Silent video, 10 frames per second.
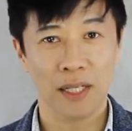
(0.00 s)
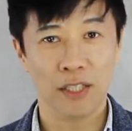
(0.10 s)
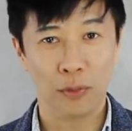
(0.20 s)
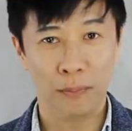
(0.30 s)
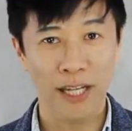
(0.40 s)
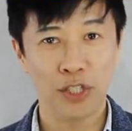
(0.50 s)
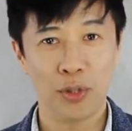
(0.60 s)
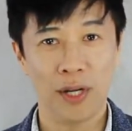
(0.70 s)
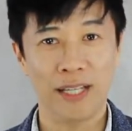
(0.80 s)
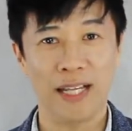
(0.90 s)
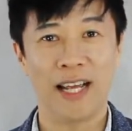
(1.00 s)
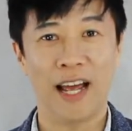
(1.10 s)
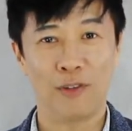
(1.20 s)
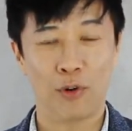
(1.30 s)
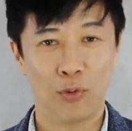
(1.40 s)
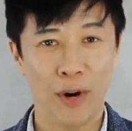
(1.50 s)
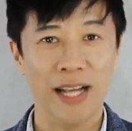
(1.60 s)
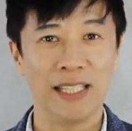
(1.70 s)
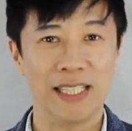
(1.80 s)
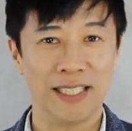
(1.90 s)
to make sure that they have the
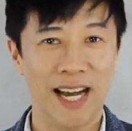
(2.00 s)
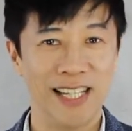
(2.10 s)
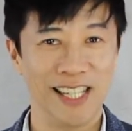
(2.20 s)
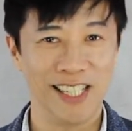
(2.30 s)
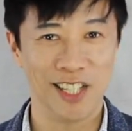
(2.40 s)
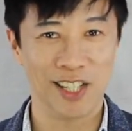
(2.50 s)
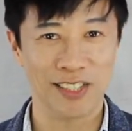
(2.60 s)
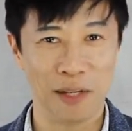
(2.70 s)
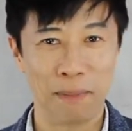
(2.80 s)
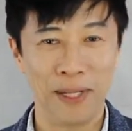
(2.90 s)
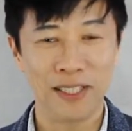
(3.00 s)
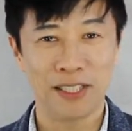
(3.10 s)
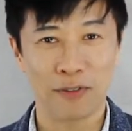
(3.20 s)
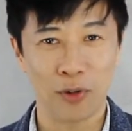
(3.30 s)
right design details and bills of